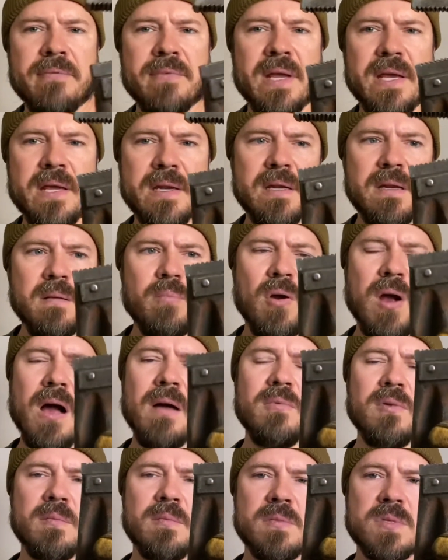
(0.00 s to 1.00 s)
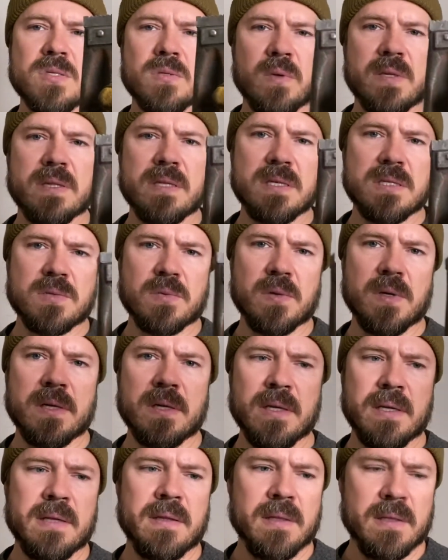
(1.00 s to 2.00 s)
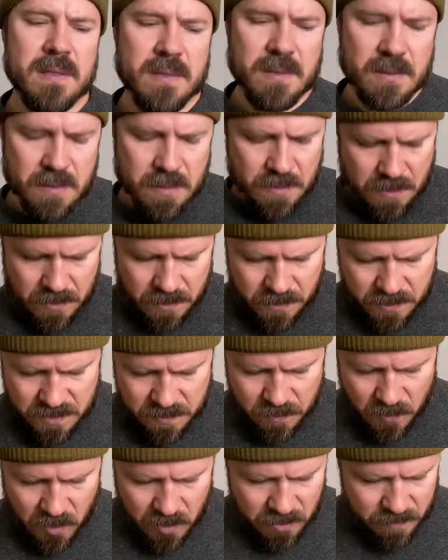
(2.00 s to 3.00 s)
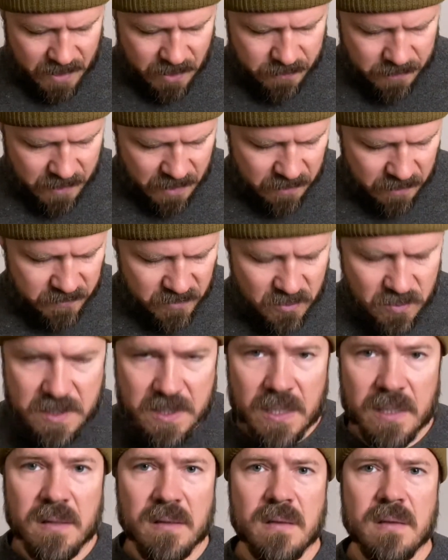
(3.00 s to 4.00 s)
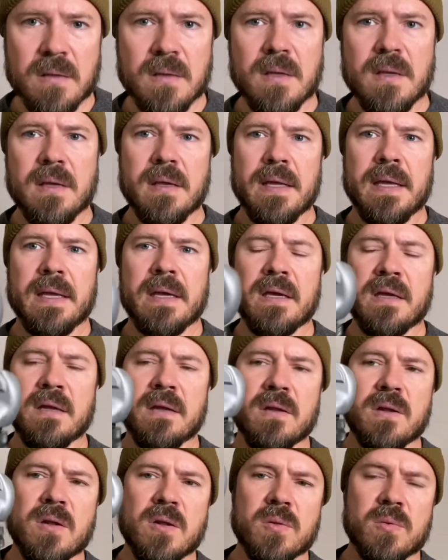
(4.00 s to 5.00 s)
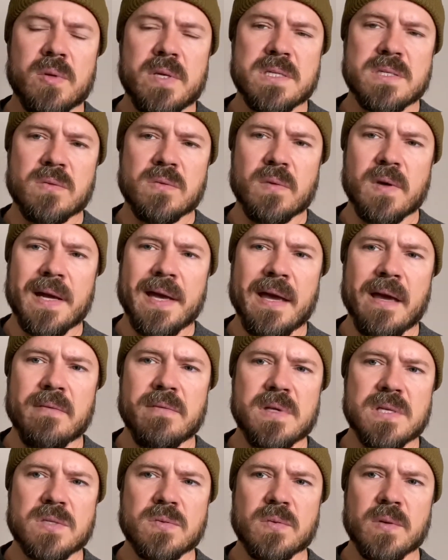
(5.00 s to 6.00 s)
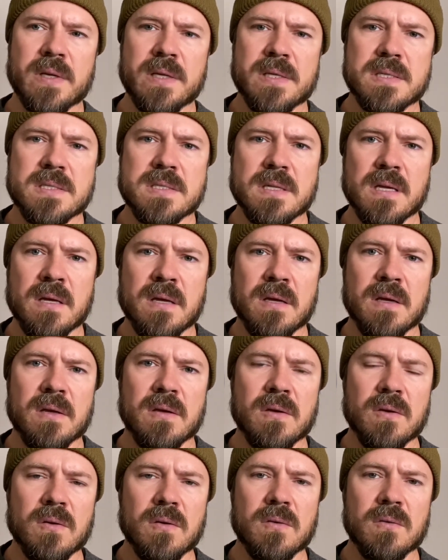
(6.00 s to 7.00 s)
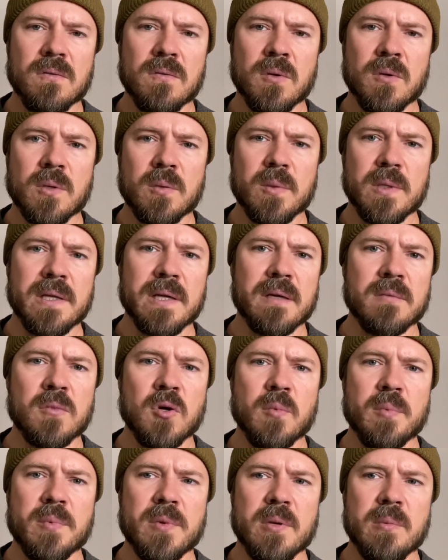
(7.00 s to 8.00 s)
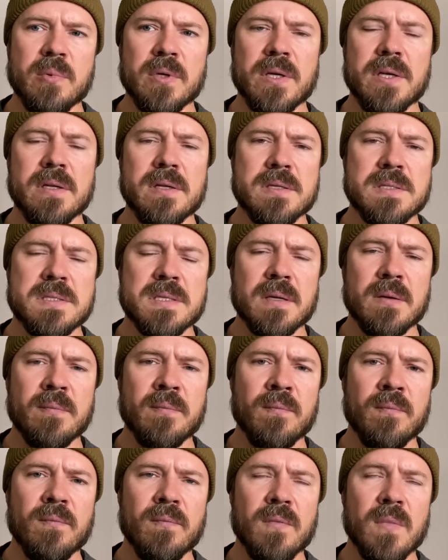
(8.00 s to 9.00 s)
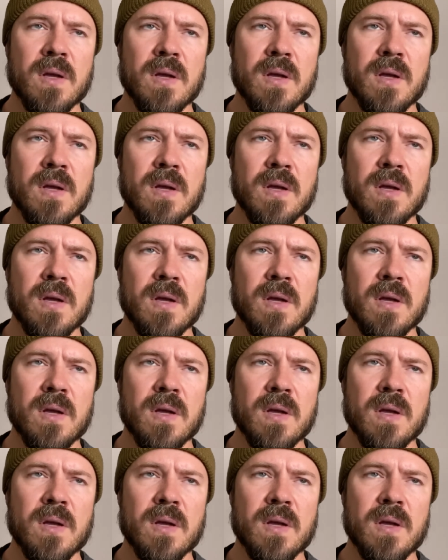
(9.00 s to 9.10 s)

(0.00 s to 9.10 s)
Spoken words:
had any problems with this one in the small amount that I've used it. And another reason why I have this one is, Lord willing, I'm hoping to put some